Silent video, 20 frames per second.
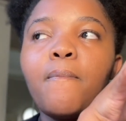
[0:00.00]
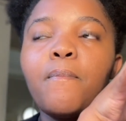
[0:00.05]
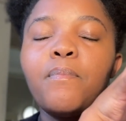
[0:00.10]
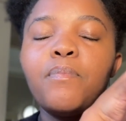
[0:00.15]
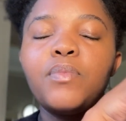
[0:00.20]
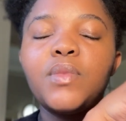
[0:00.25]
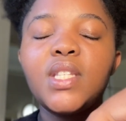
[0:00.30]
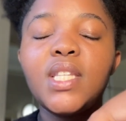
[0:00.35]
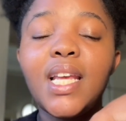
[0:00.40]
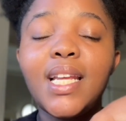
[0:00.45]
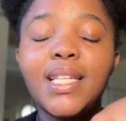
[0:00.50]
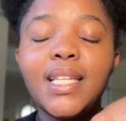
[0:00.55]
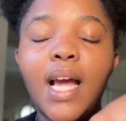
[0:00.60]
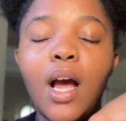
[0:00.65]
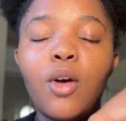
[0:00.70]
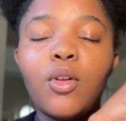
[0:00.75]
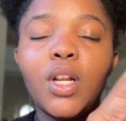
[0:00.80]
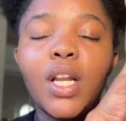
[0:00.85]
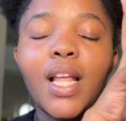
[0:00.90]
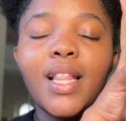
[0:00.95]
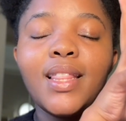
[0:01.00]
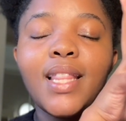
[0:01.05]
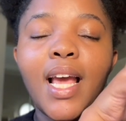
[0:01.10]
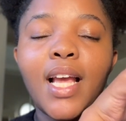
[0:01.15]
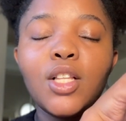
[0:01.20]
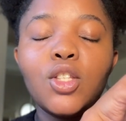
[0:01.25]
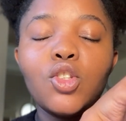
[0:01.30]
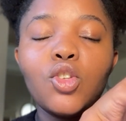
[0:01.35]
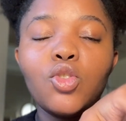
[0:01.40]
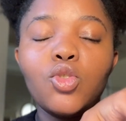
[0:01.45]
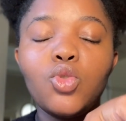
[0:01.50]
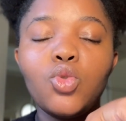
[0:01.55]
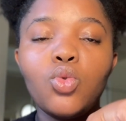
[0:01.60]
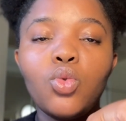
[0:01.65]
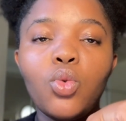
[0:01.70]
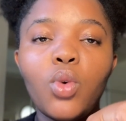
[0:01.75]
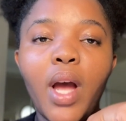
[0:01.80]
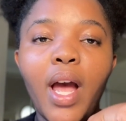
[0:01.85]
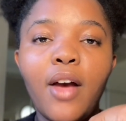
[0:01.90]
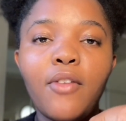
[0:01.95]
that
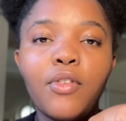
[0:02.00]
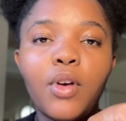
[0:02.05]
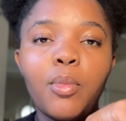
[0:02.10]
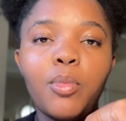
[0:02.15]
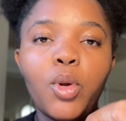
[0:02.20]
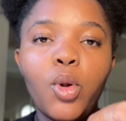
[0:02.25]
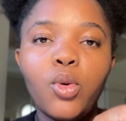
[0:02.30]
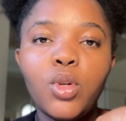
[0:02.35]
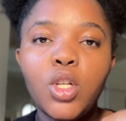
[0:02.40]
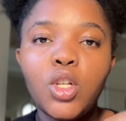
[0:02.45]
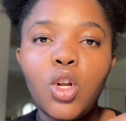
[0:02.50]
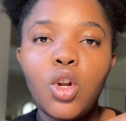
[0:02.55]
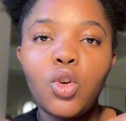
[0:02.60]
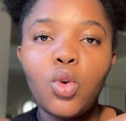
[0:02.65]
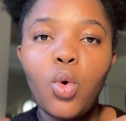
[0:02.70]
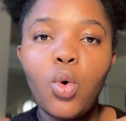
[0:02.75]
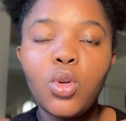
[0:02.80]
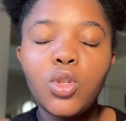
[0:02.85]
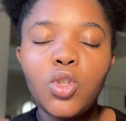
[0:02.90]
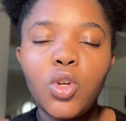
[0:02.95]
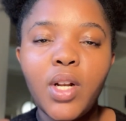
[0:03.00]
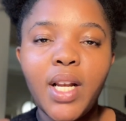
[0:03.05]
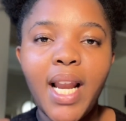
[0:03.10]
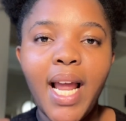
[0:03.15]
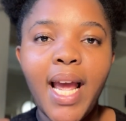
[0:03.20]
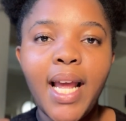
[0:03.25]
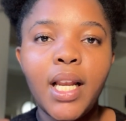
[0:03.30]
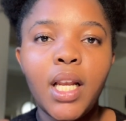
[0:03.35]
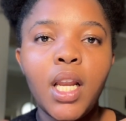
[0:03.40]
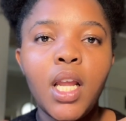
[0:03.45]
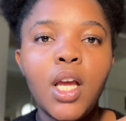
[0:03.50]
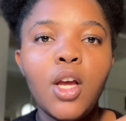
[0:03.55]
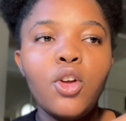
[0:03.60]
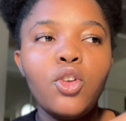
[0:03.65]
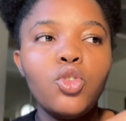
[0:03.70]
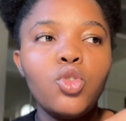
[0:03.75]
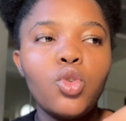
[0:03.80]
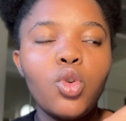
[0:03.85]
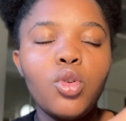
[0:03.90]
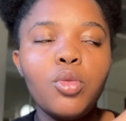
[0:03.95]
you have uploaded on Quote Online,
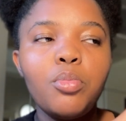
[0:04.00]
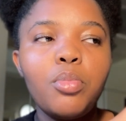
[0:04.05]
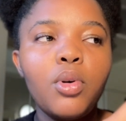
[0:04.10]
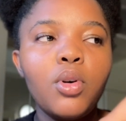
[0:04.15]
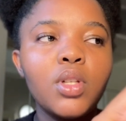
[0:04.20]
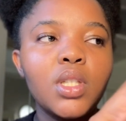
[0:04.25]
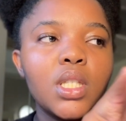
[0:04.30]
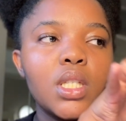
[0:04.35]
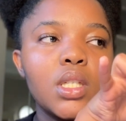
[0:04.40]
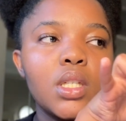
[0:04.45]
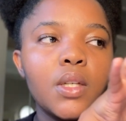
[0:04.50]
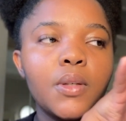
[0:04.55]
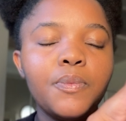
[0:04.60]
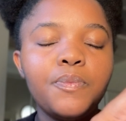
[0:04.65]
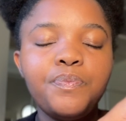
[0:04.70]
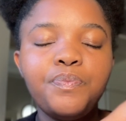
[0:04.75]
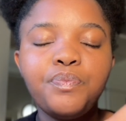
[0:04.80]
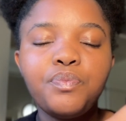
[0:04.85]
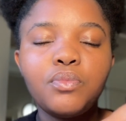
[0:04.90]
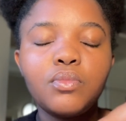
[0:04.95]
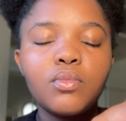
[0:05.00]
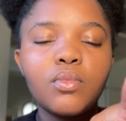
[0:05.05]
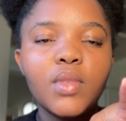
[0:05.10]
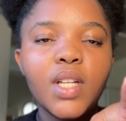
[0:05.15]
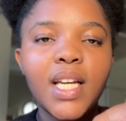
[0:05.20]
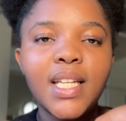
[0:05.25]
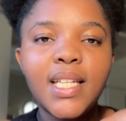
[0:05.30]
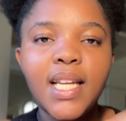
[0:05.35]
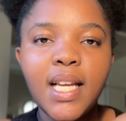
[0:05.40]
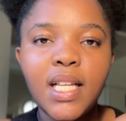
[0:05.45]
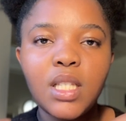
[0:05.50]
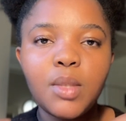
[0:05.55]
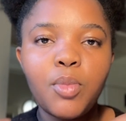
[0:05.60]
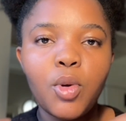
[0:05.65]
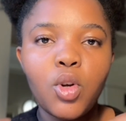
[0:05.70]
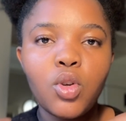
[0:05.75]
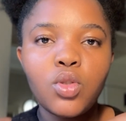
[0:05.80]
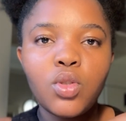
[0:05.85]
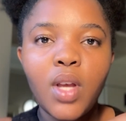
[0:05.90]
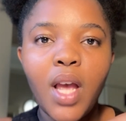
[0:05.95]
you don't put a date
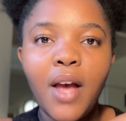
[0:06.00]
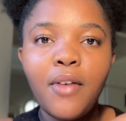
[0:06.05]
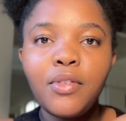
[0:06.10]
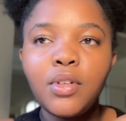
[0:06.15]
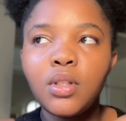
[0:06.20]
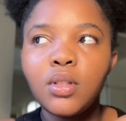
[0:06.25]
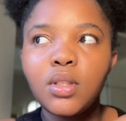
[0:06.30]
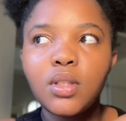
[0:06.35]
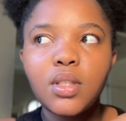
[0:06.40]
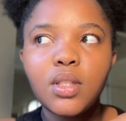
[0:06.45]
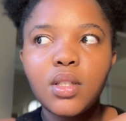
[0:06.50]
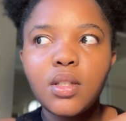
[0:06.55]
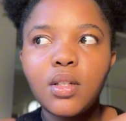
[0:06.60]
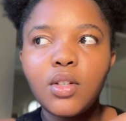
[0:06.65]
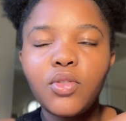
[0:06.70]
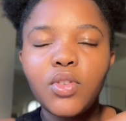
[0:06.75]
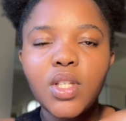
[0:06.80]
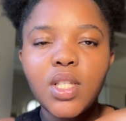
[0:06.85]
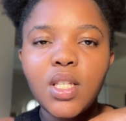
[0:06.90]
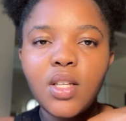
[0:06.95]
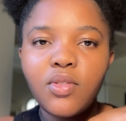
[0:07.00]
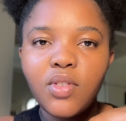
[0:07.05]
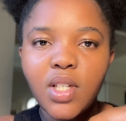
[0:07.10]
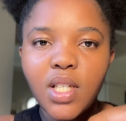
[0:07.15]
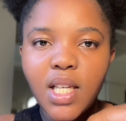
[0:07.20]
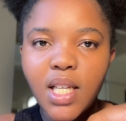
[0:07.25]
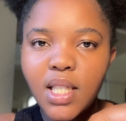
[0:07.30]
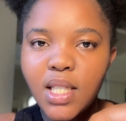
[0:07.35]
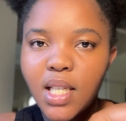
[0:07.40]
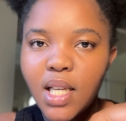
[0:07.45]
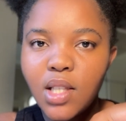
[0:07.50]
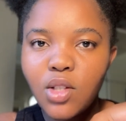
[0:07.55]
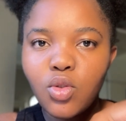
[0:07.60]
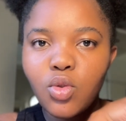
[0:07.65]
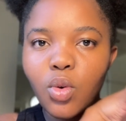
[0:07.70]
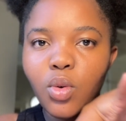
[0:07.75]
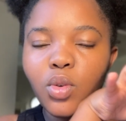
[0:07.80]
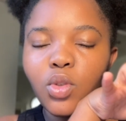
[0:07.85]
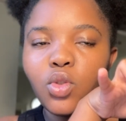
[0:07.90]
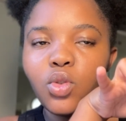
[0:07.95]
because you haven't received a date yet.
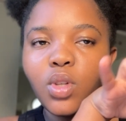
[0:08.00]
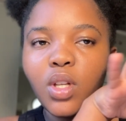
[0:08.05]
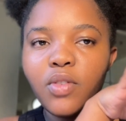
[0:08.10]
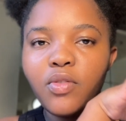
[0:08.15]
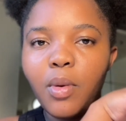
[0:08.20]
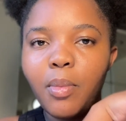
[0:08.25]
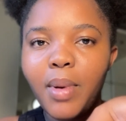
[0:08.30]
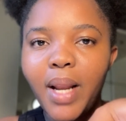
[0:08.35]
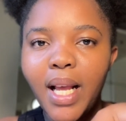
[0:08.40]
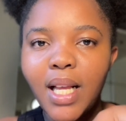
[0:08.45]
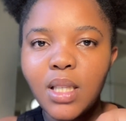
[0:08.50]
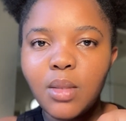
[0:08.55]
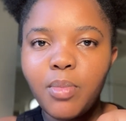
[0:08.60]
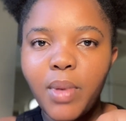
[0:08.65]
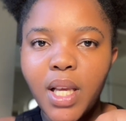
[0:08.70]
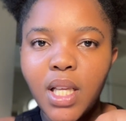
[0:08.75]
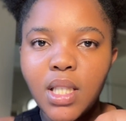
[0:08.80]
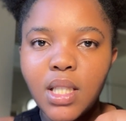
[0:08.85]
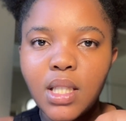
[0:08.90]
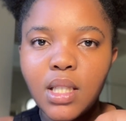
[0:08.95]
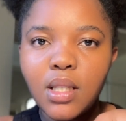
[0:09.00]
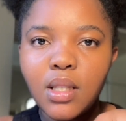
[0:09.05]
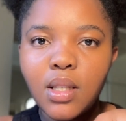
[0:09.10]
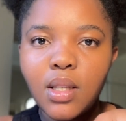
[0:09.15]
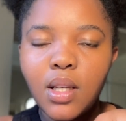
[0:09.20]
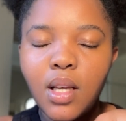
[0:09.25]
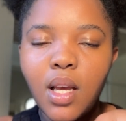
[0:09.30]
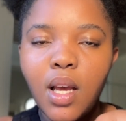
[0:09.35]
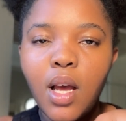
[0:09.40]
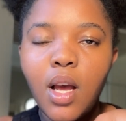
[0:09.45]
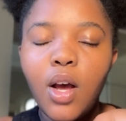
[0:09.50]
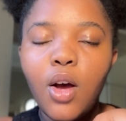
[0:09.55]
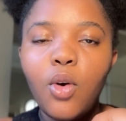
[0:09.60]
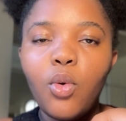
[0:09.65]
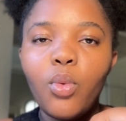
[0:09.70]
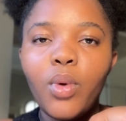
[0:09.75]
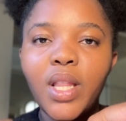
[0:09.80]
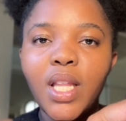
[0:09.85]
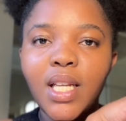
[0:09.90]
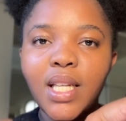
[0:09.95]
So you leave a blank space
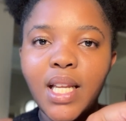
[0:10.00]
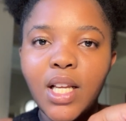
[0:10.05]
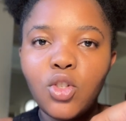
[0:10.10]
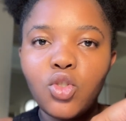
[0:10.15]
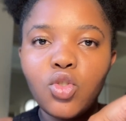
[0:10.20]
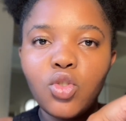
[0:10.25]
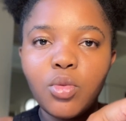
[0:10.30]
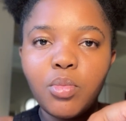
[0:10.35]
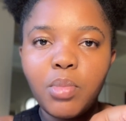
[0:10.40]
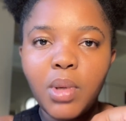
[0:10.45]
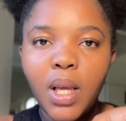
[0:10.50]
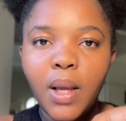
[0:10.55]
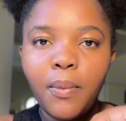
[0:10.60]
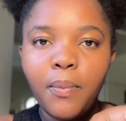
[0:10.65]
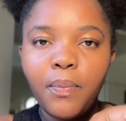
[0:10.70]
where the date should be.